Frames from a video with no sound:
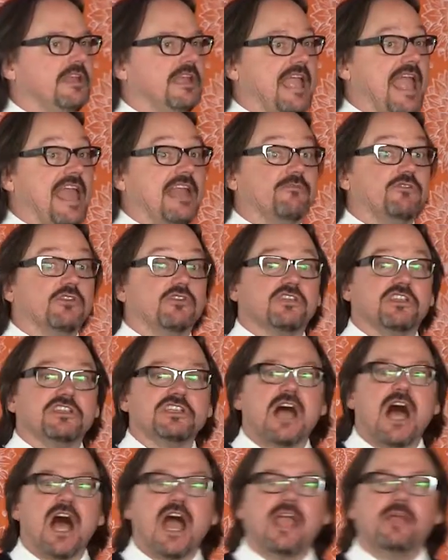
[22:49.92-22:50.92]
And if there's a
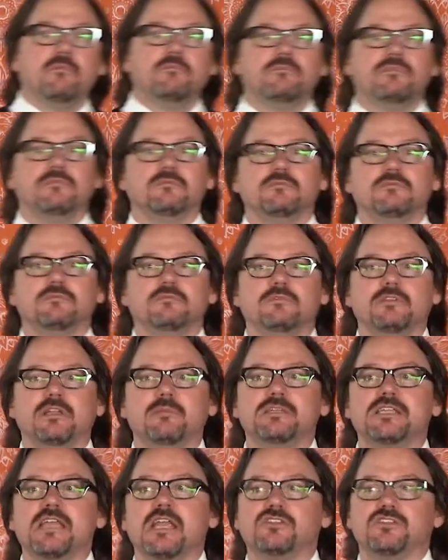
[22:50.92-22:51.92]
time
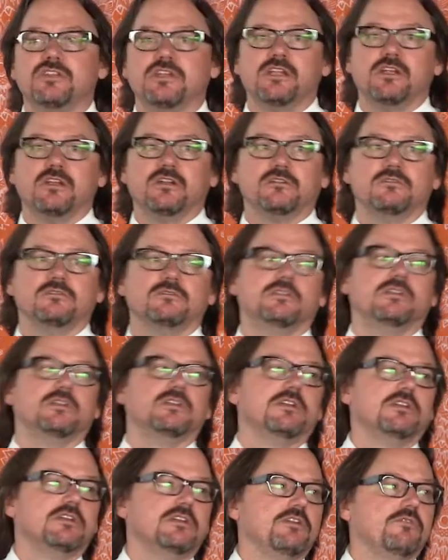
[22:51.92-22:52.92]
limitation here,
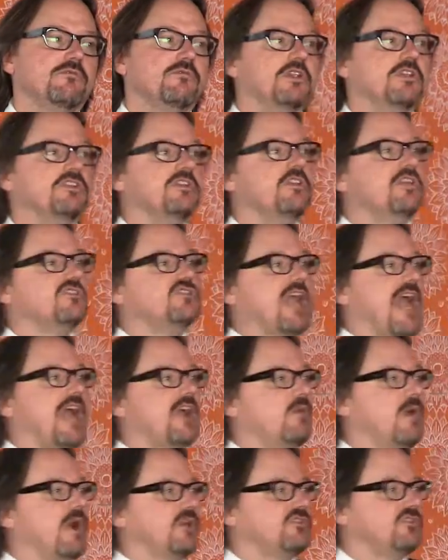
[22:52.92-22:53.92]
listen to
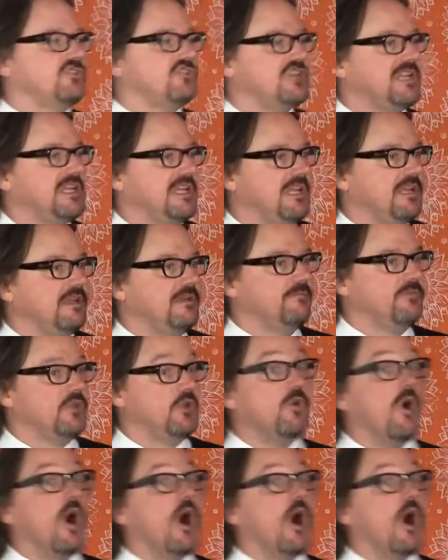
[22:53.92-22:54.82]
Jack Welch at GE, who